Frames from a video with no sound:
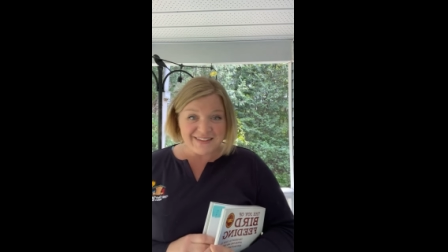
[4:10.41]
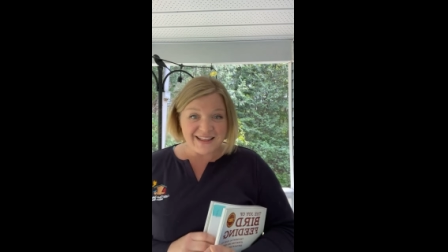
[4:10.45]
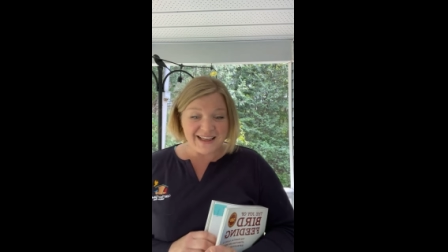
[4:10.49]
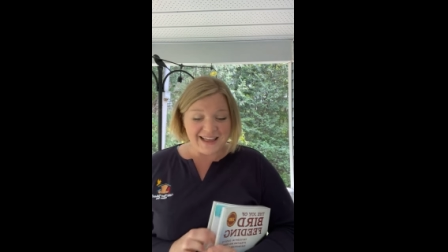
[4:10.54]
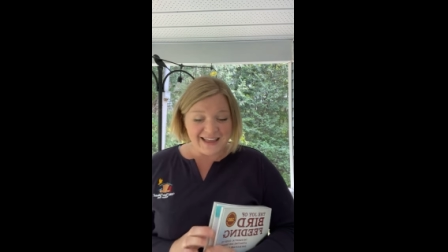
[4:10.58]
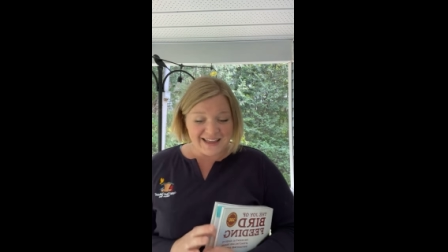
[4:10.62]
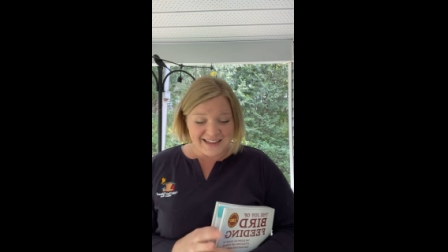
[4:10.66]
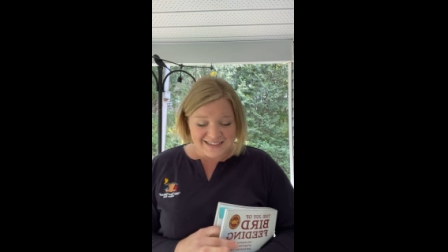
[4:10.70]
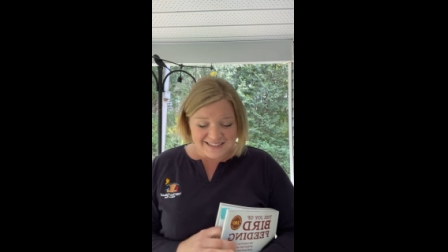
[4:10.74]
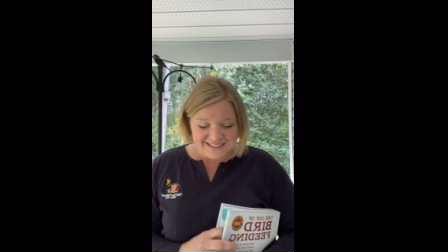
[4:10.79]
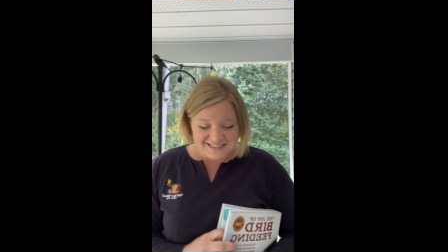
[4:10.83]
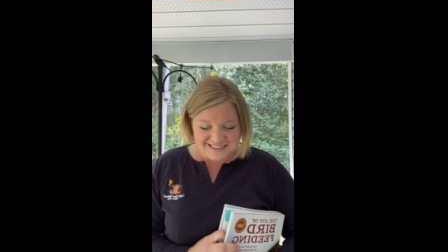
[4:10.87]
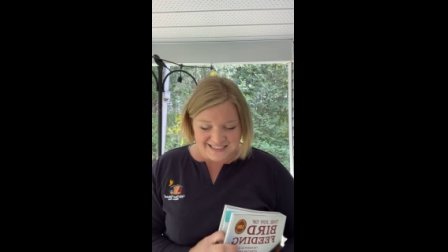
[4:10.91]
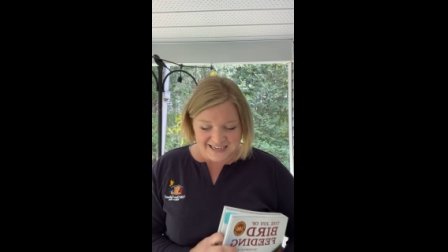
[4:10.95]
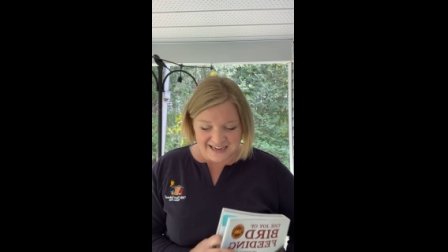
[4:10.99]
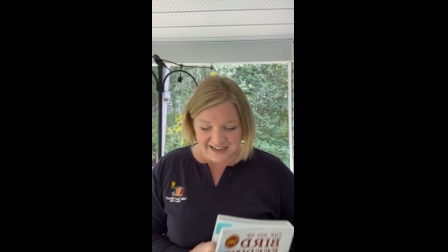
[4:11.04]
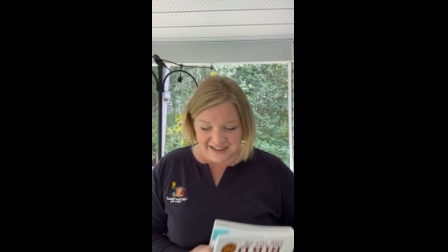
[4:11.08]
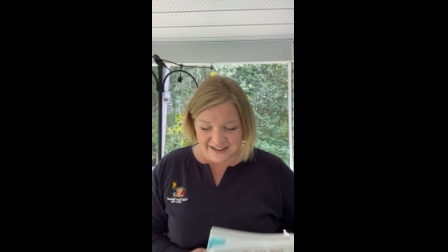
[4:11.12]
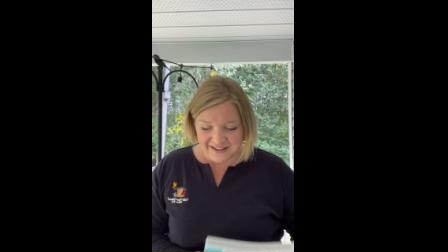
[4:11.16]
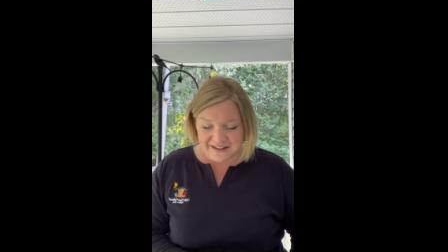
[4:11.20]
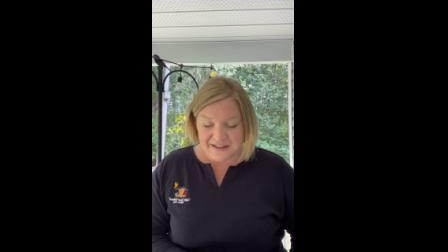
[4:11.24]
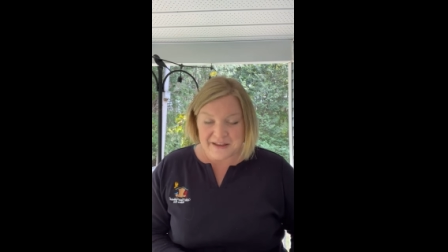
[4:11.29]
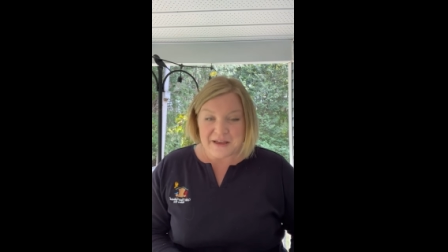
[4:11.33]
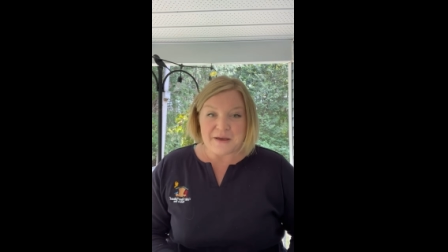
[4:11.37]
And
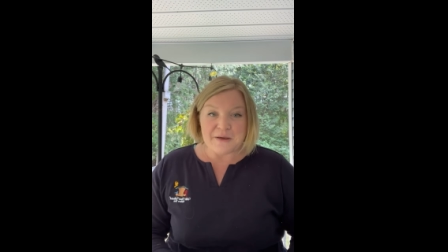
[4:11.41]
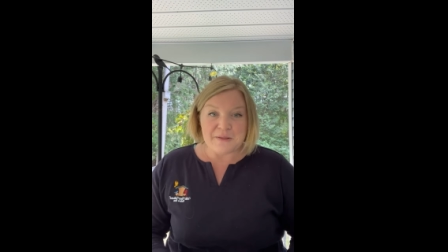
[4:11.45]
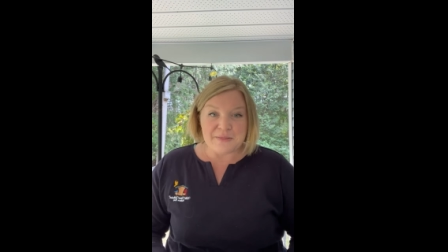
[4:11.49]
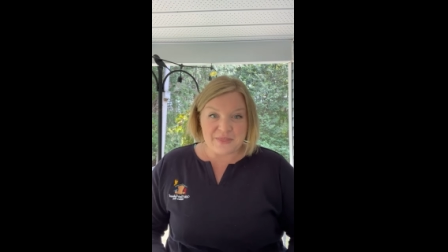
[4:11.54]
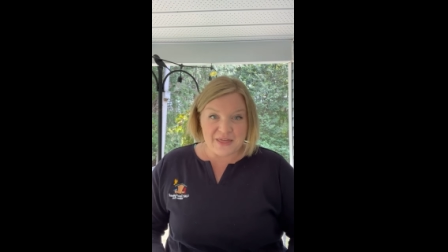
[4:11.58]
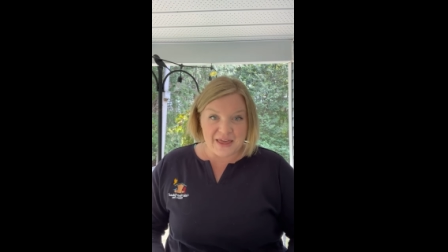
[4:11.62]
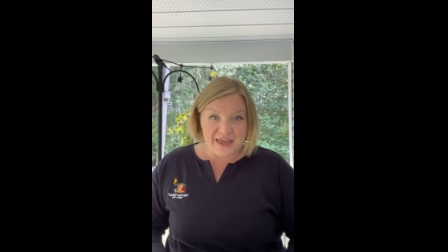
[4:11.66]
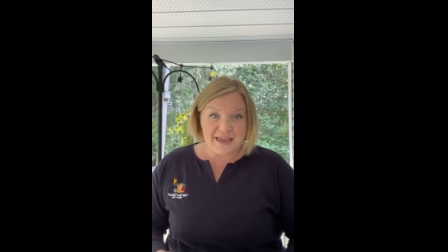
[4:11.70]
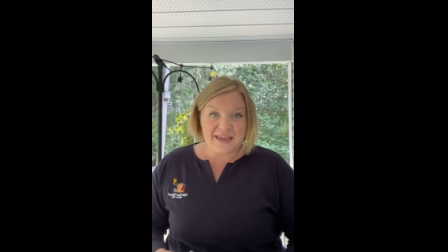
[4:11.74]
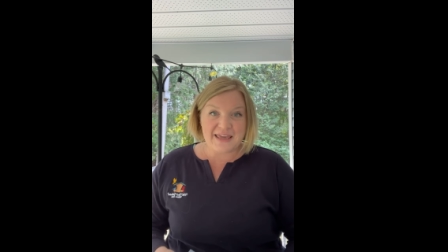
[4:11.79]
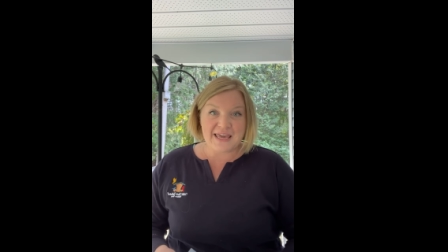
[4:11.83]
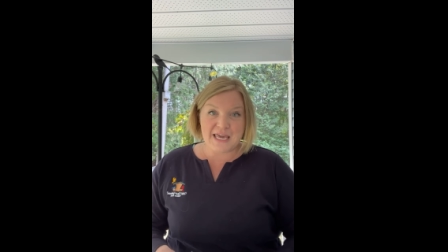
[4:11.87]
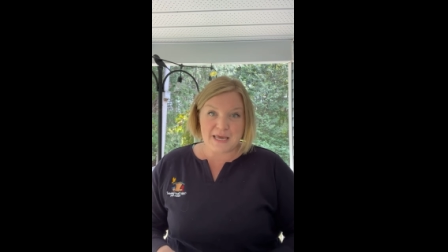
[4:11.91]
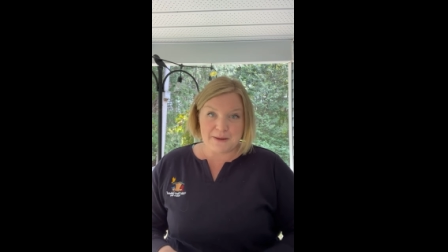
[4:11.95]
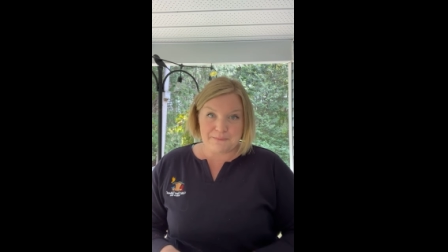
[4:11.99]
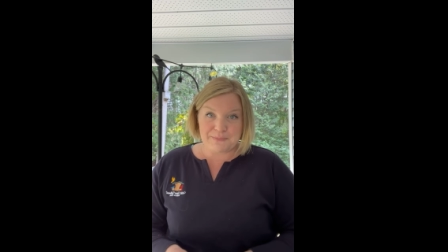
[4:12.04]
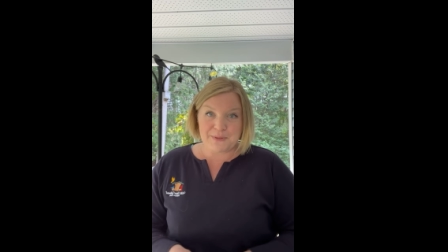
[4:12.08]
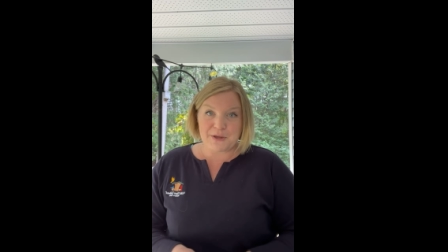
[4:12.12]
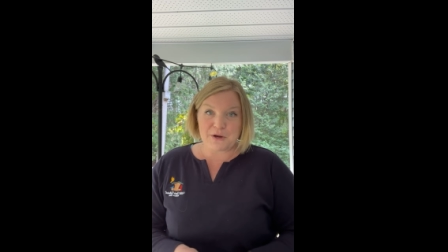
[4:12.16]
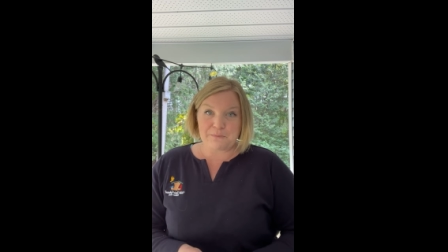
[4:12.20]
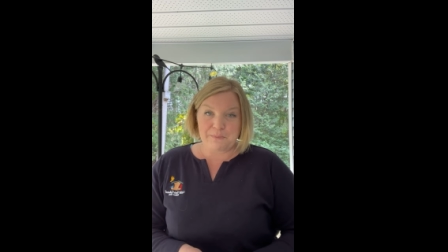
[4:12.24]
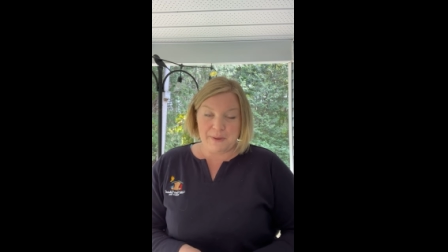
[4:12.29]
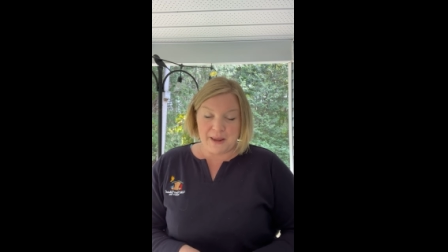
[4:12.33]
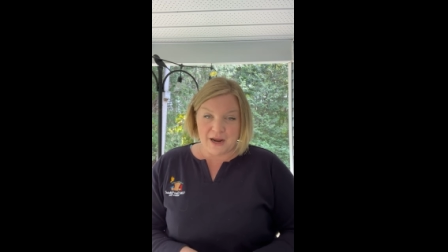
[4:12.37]
they keep
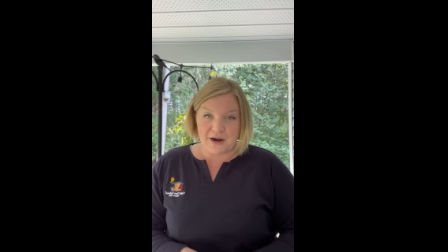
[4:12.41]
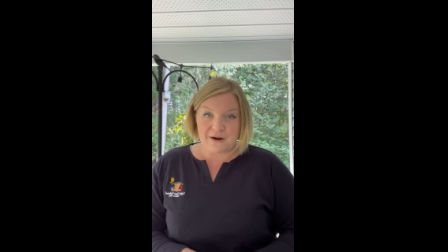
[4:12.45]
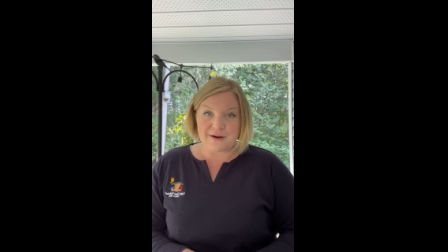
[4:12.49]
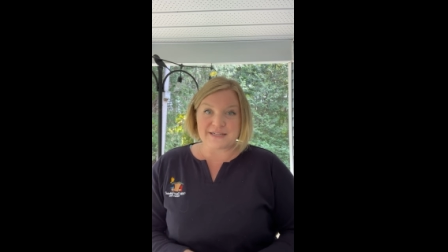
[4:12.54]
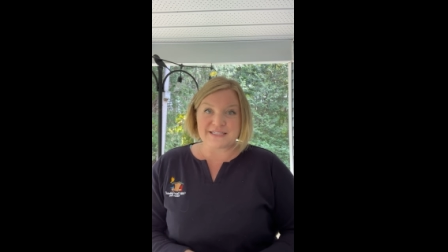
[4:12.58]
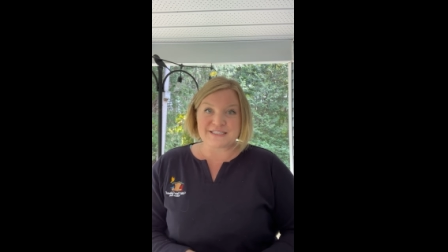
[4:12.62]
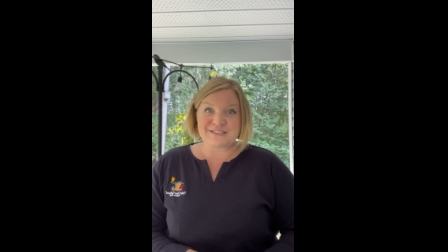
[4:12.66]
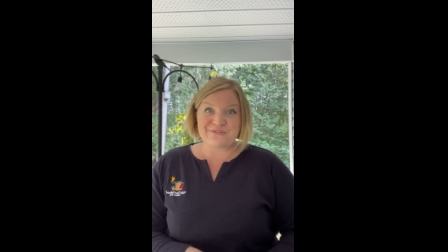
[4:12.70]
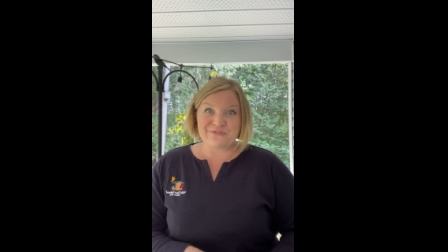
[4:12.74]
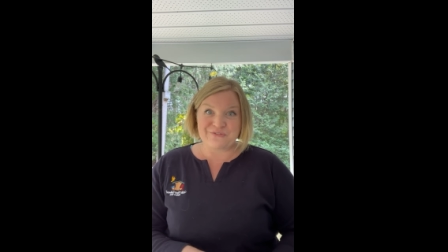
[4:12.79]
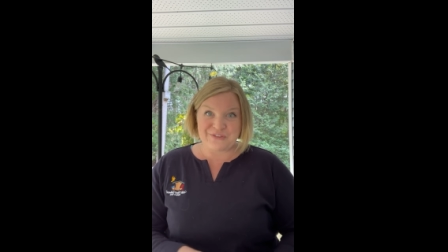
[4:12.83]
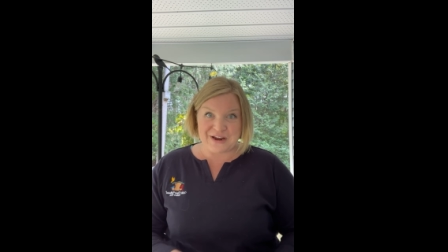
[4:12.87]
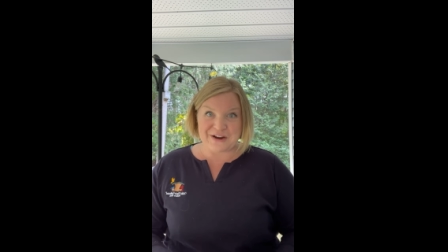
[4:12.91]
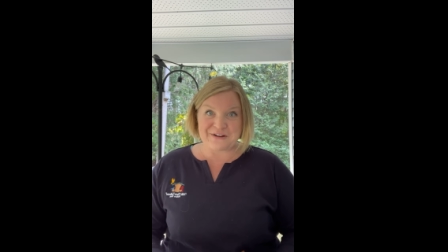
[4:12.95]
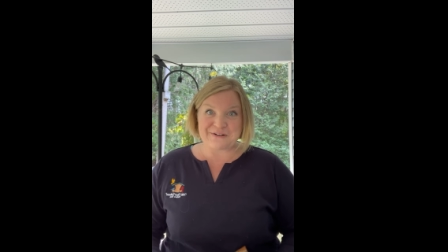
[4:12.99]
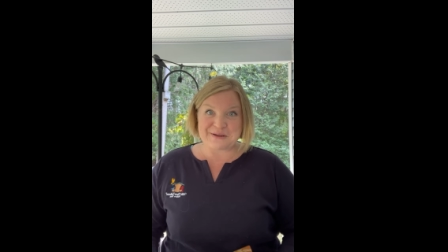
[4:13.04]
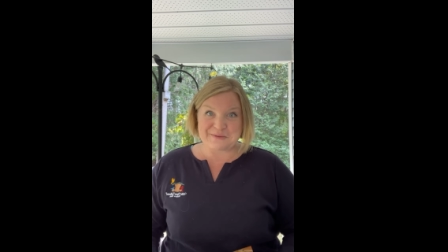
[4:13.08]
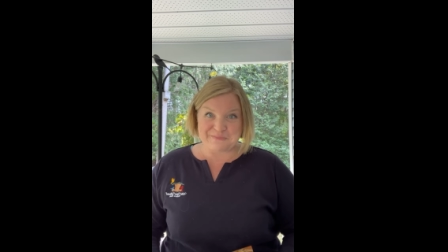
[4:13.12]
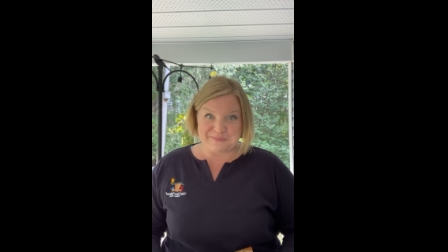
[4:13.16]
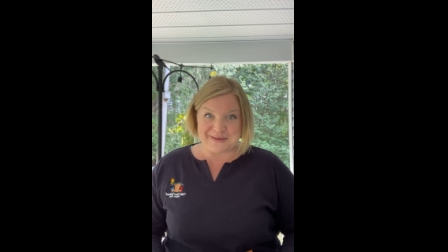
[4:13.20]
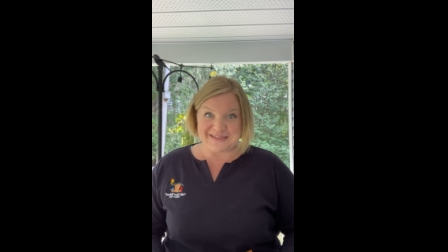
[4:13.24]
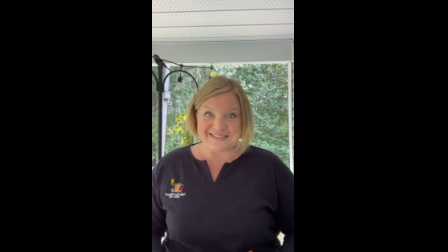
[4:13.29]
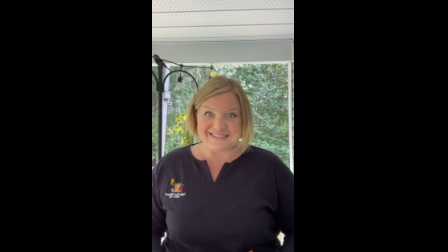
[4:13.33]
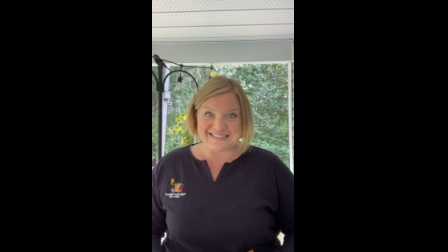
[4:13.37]
their parents very
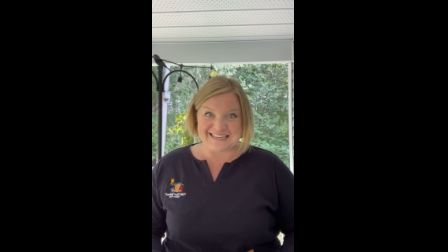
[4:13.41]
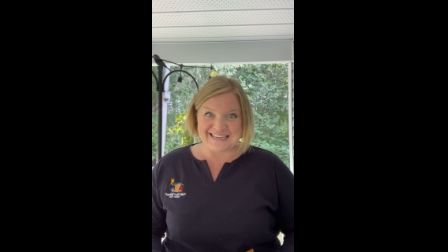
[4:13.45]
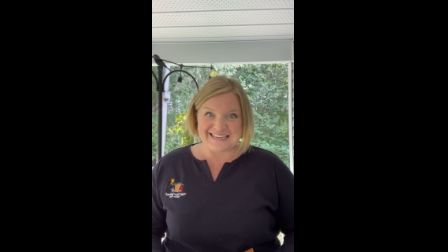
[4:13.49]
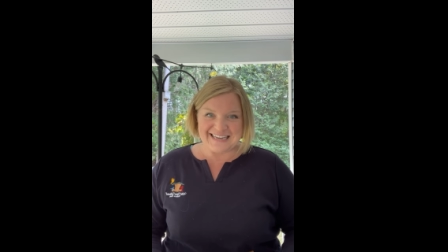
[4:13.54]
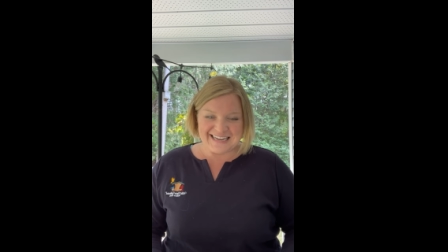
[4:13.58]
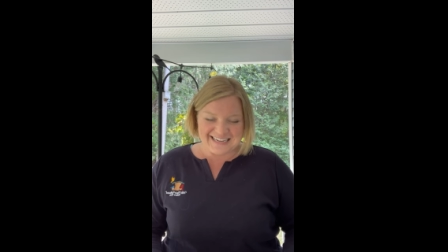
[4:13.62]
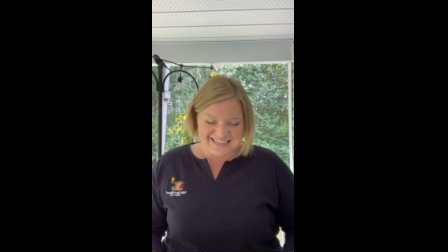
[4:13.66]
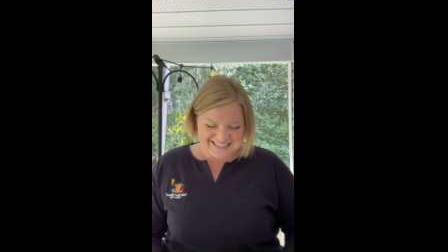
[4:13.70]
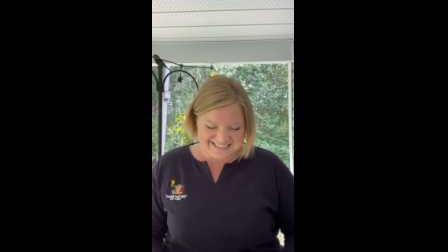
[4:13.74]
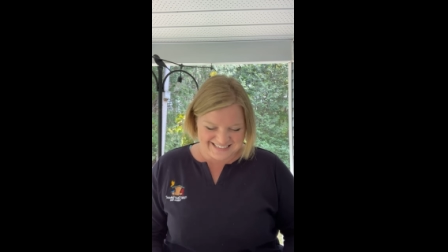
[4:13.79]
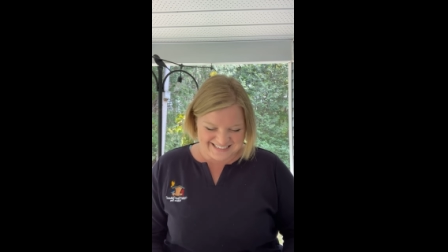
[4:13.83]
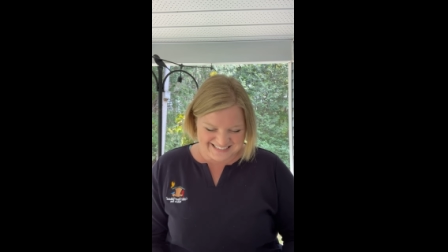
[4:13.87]
busy.